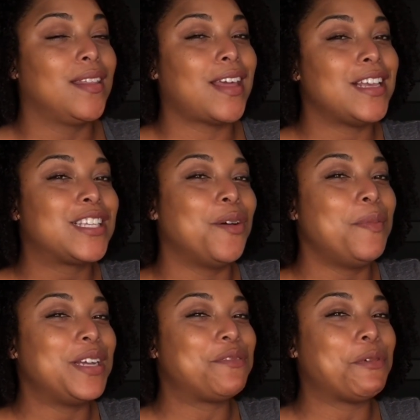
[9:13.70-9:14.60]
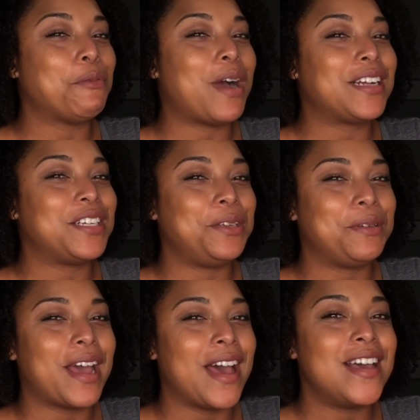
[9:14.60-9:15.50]
Thanks so much for watching,
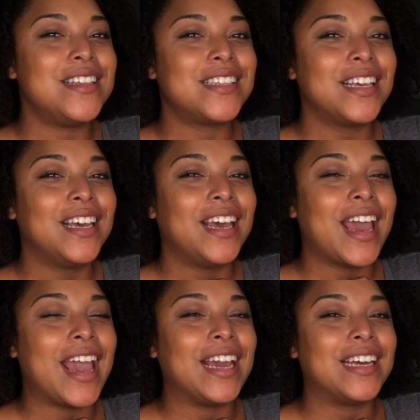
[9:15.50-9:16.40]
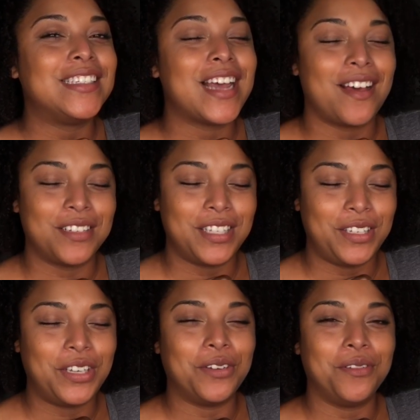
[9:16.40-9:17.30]
you guys. And I'll see
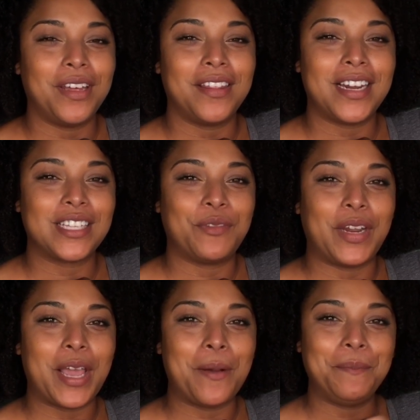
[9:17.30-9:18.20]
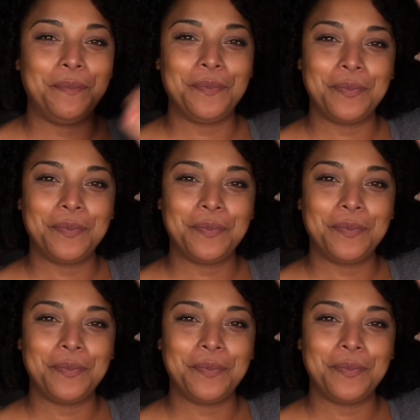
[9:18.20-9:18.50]
you in the next video.